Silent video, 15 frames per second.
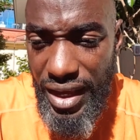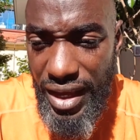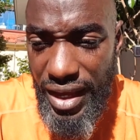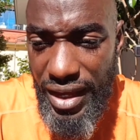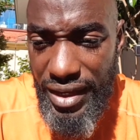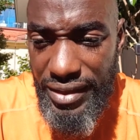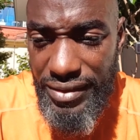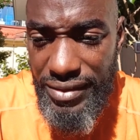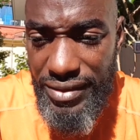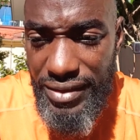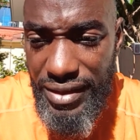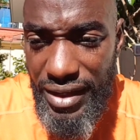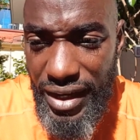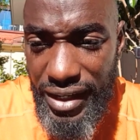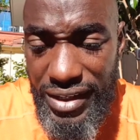And
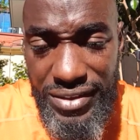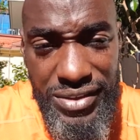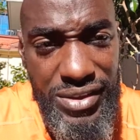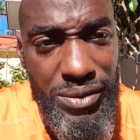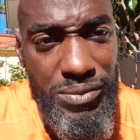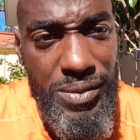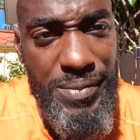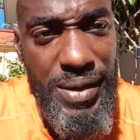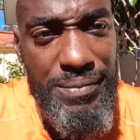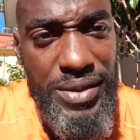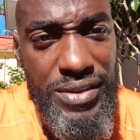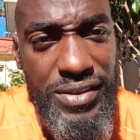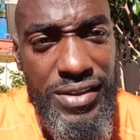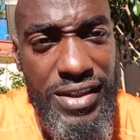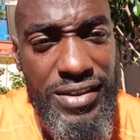I can still
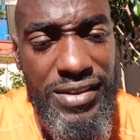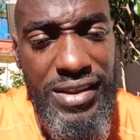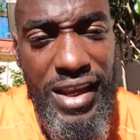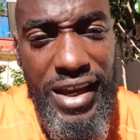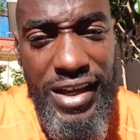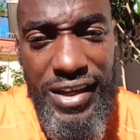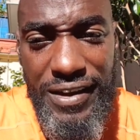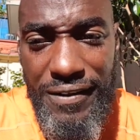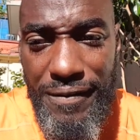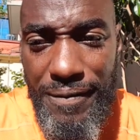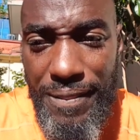remember to this day